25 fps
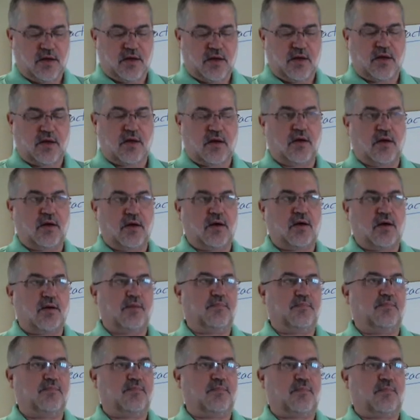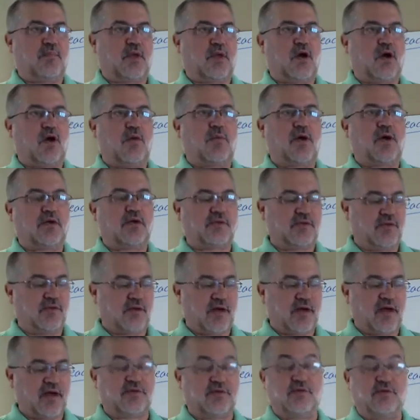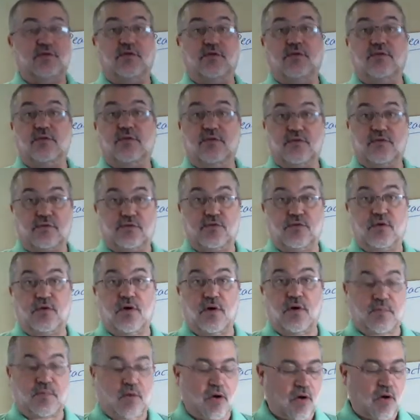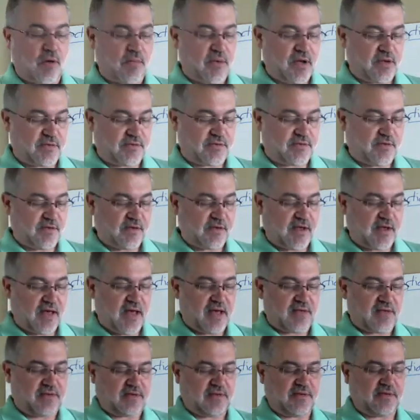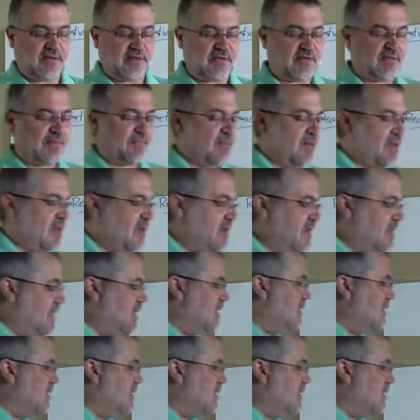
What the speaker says: uh, carboxylic acid derivatives from carboxylic acids. And